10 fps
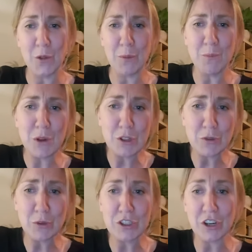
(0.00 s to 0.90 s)
or the
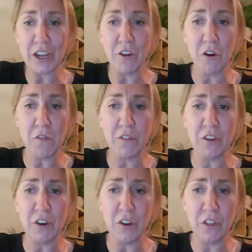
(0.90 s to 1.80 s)
mutual jerking off of
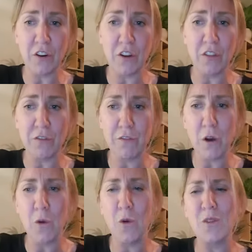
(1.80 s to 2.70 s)
another on the phone,